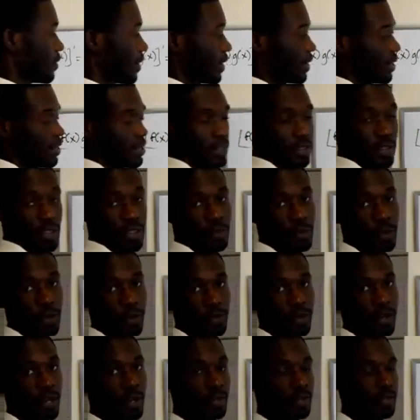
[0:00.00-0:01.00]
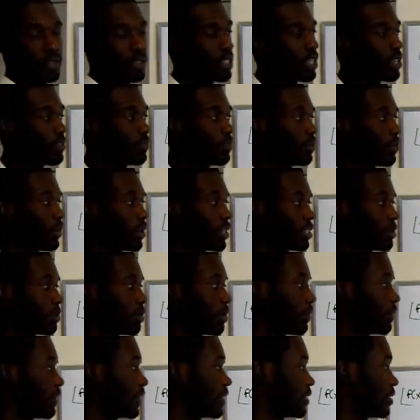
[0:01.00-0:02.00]
be writing it the other way around. There are different ways the
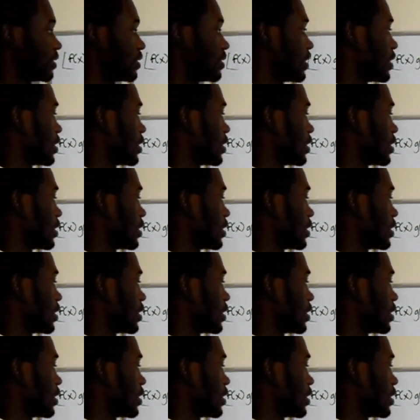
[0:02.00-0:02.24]
professors